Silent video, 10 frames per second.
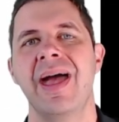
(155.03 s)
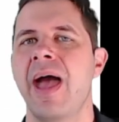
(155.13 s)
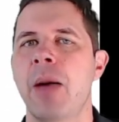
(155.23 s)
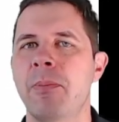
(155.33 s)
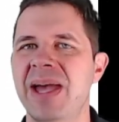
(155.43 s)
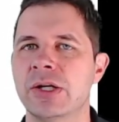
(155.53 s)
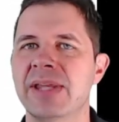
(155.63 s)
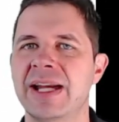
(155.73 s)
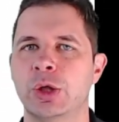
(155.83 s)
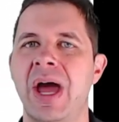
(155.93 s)
And based on
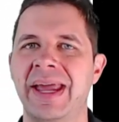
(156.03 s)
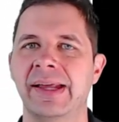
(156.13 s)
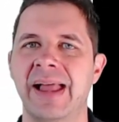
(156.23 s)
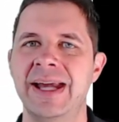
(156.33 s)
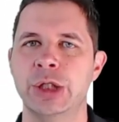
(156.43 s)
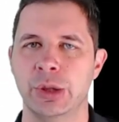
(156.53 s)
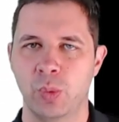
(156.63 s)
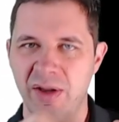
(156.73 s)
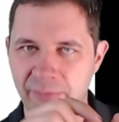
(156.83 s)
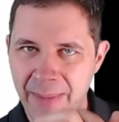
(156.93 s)
that triangulation,
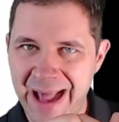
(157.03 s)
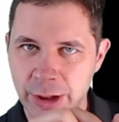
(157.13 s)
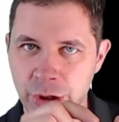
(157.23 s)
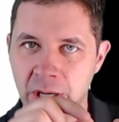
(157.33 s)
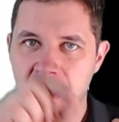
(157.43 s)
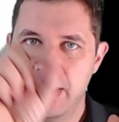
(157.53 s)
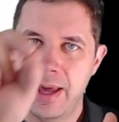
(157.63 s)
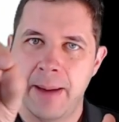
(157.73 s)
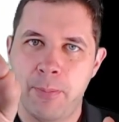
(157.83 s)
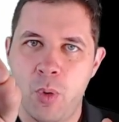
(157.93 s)
we've matched
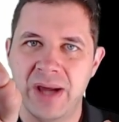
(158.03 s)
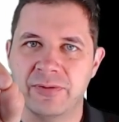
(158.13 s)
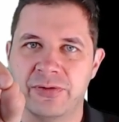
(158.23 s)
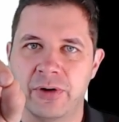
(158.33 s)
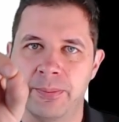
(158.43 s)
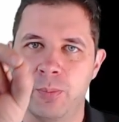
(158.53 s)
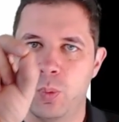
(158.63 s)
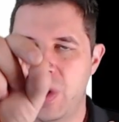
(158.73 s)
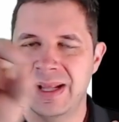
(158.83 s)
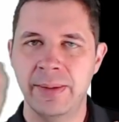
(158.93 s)
a point from
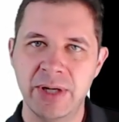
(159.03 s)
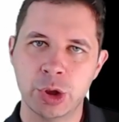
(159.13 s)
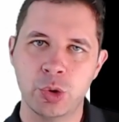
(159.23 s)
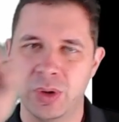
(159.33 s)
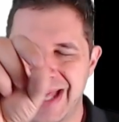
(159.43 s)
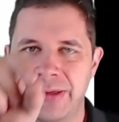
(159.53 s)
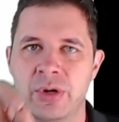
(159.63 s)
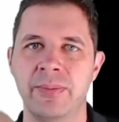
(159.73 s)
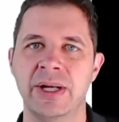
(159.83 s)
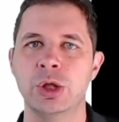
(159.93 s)
one image to another
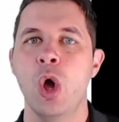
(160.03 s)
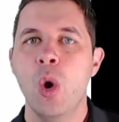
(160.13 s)
image,